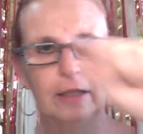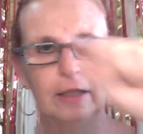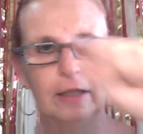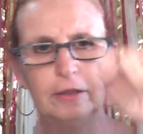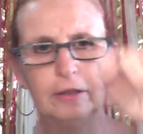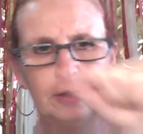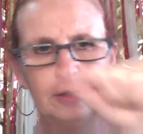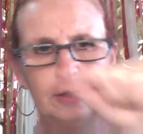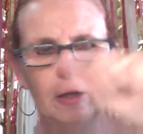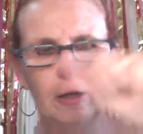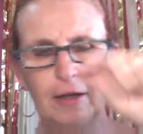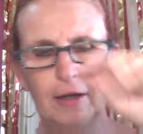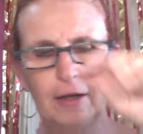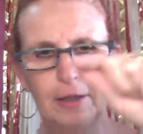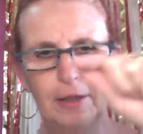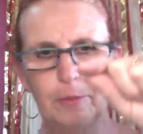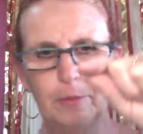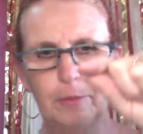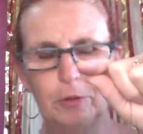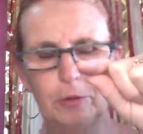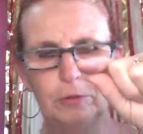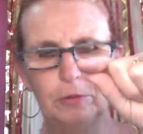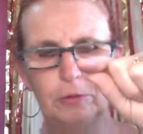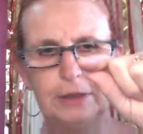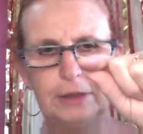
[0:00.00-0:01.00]
tie them
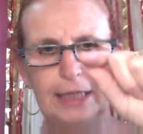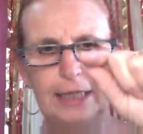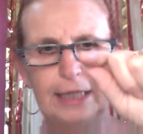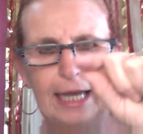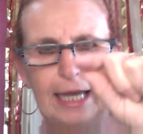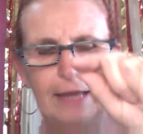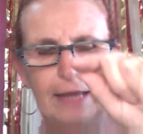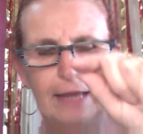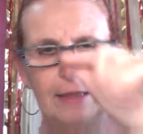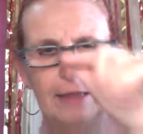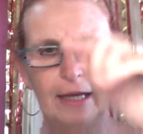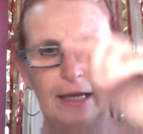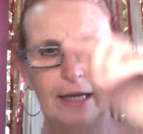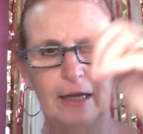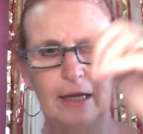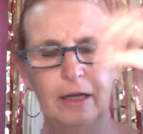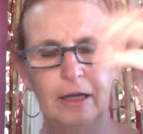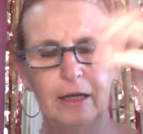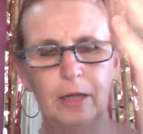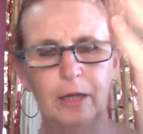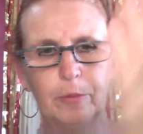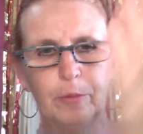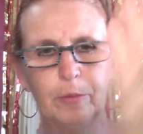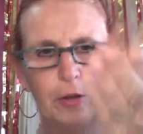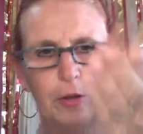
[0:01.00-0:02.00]
all together,
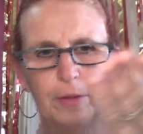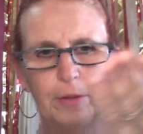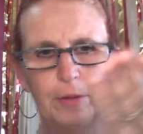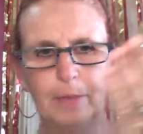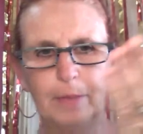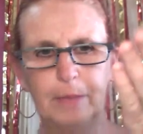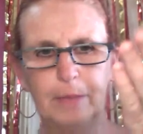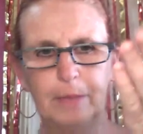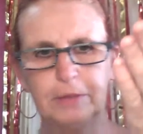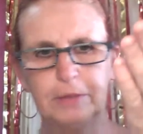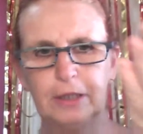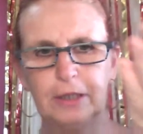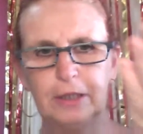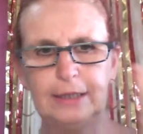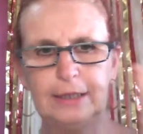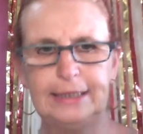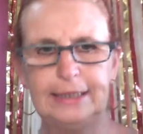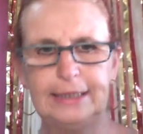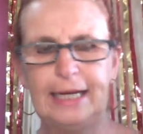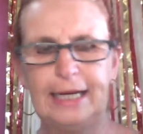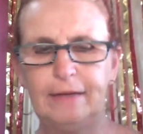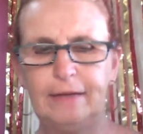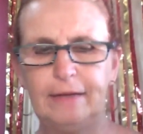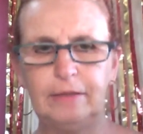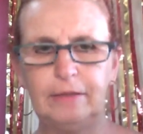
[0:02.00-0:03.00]
put them upside
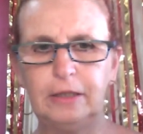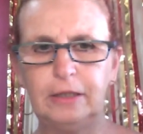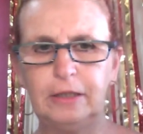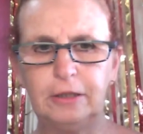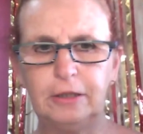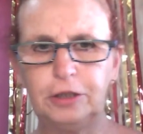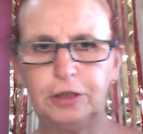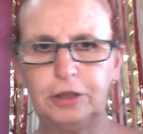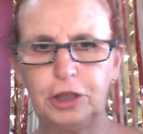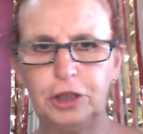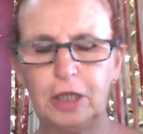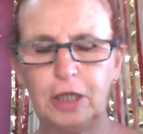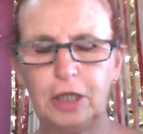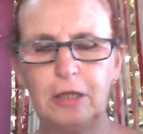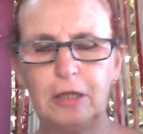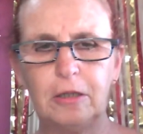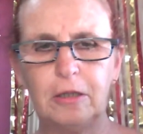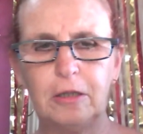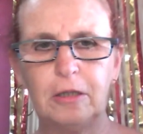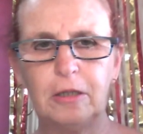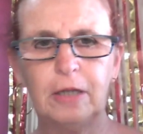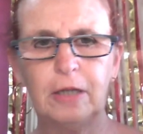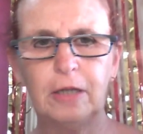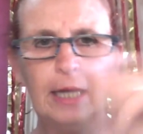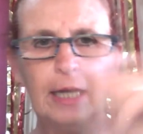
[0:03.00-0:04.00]
down in a
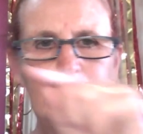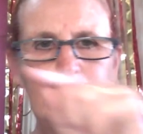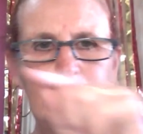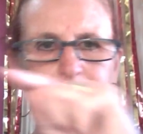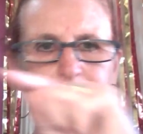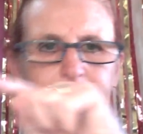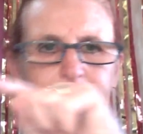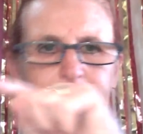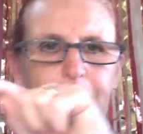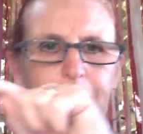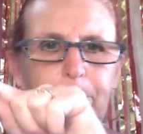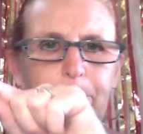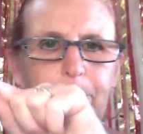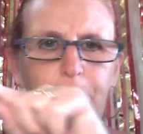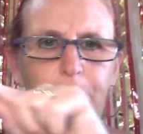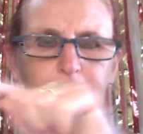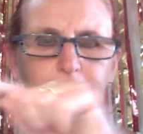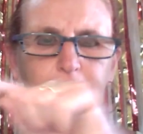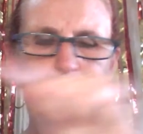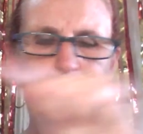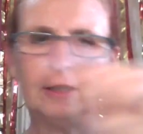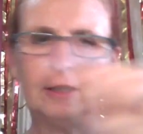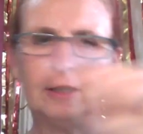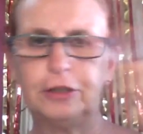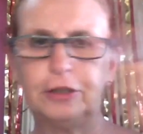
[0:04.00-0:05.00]
jar, and then put
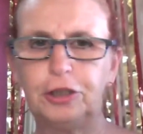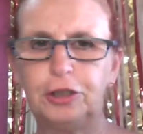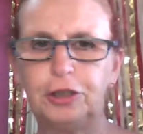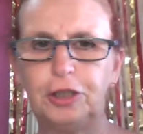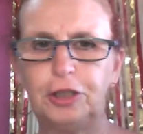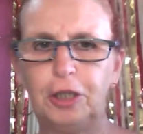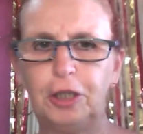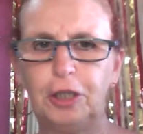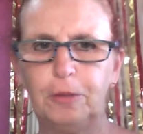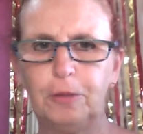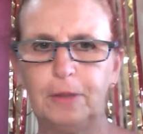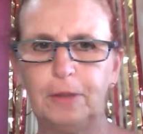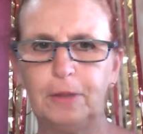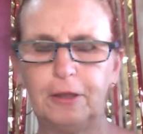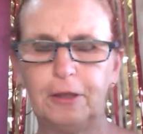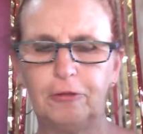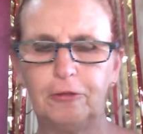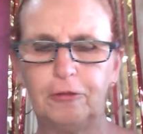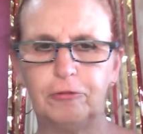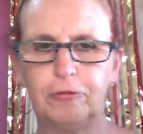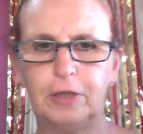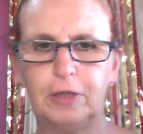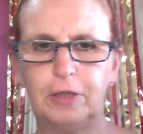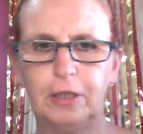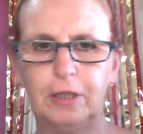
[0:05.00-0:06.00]
like a skewer
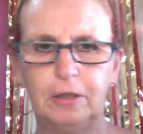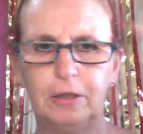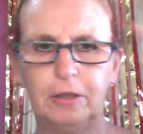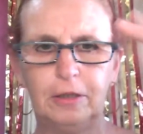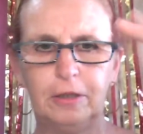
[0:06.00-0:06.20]
through